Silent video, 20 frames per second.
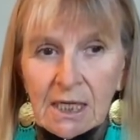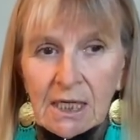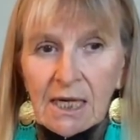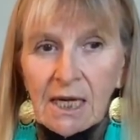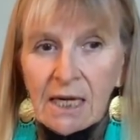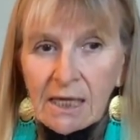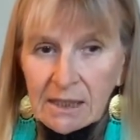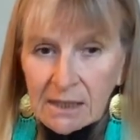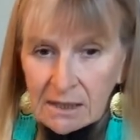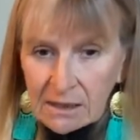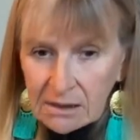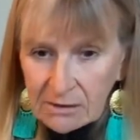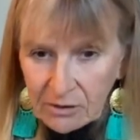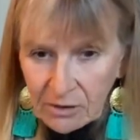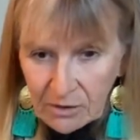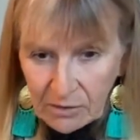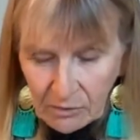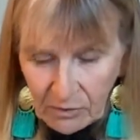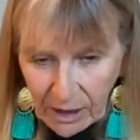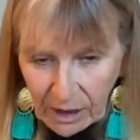at the
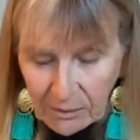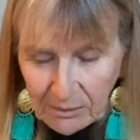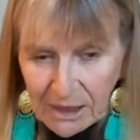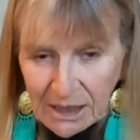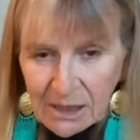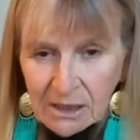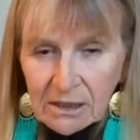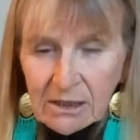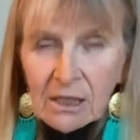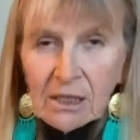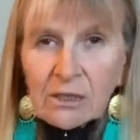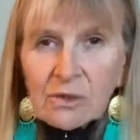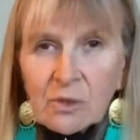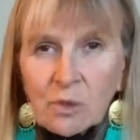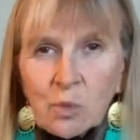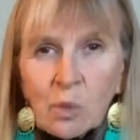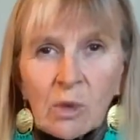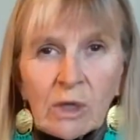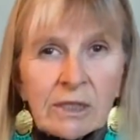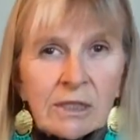recommended dose,
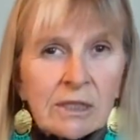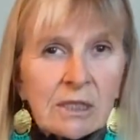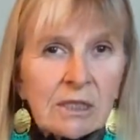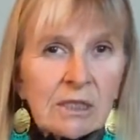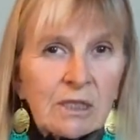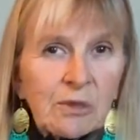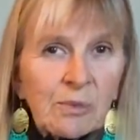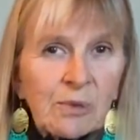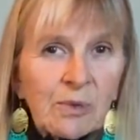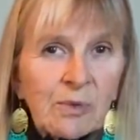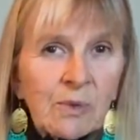1 teaspoon